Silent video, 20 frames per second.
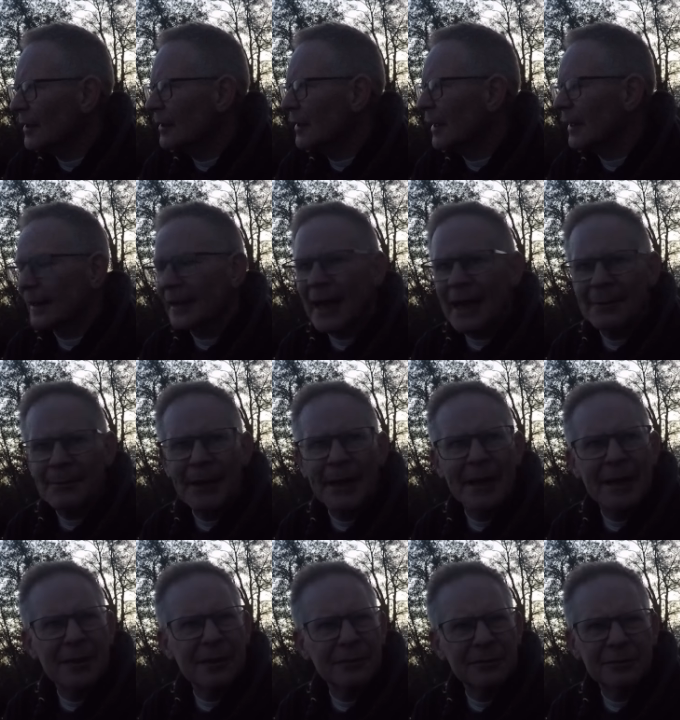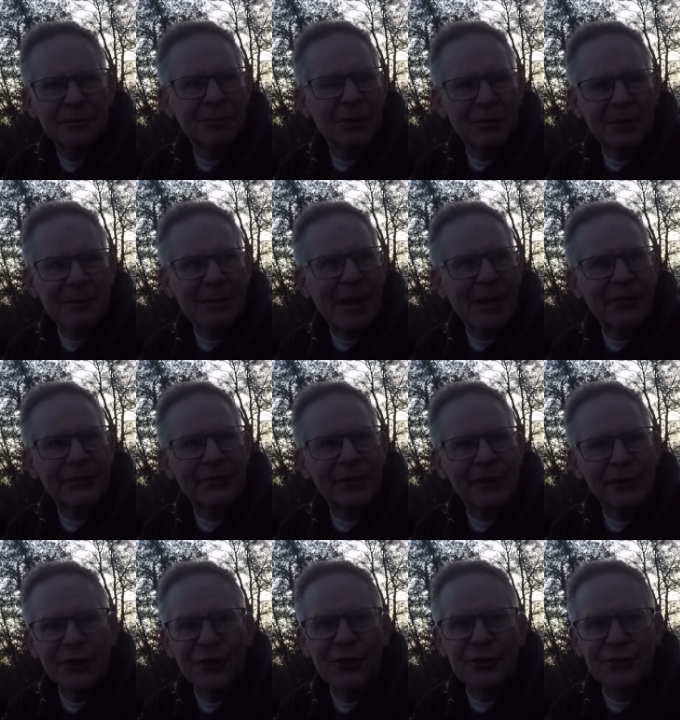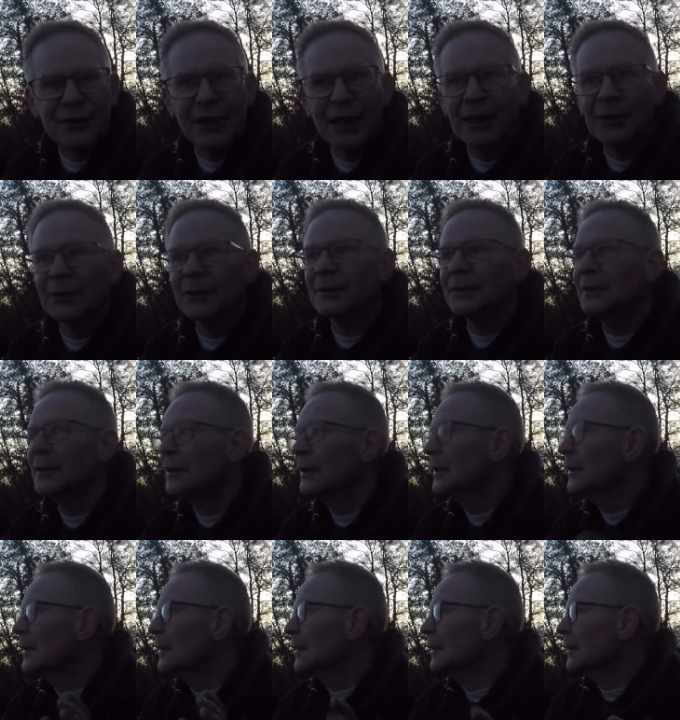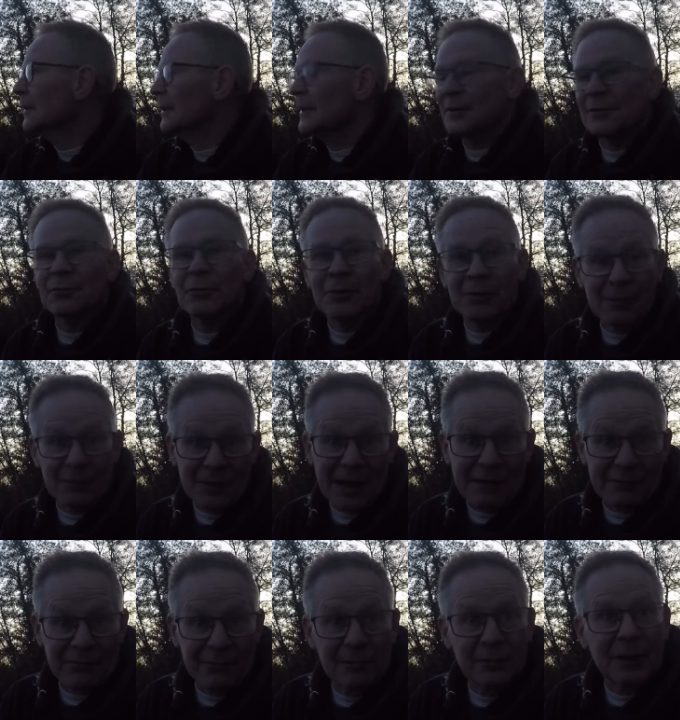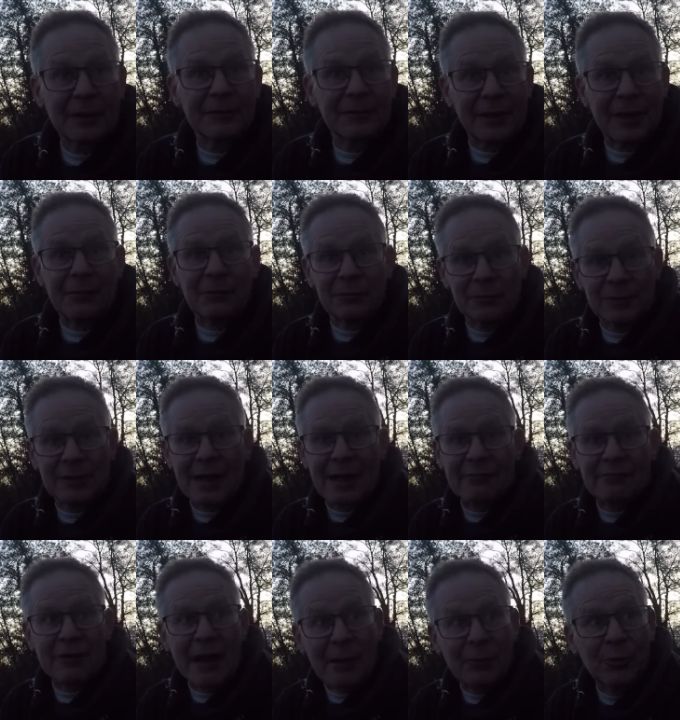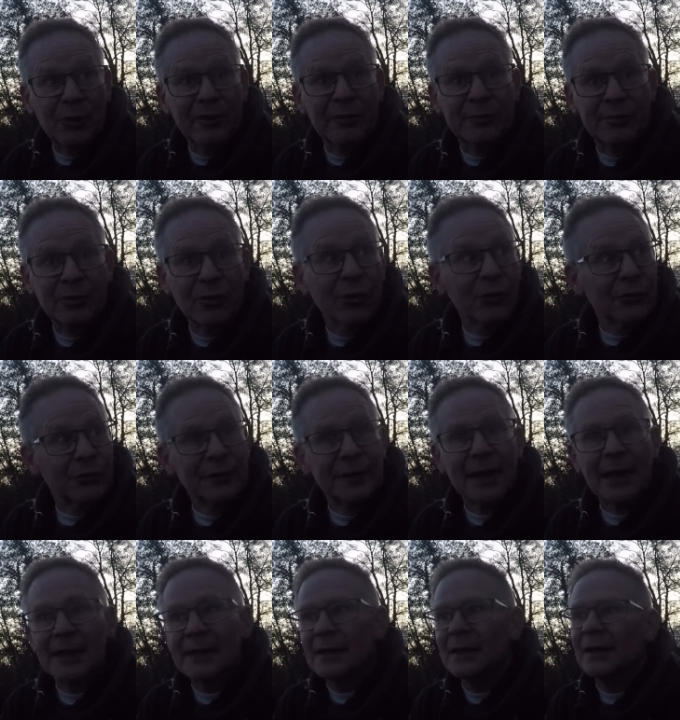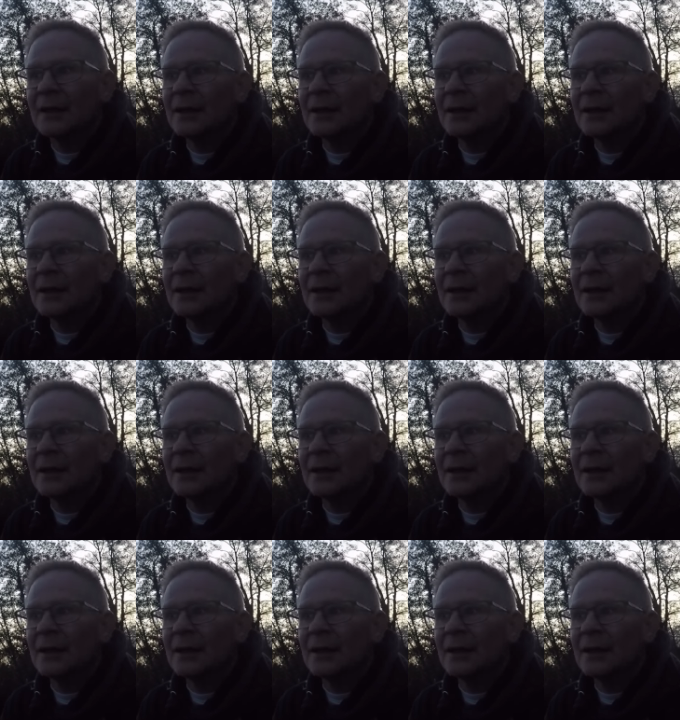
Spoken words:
And I came here probably about 3 years ago, and we're at Ranworth Broad today.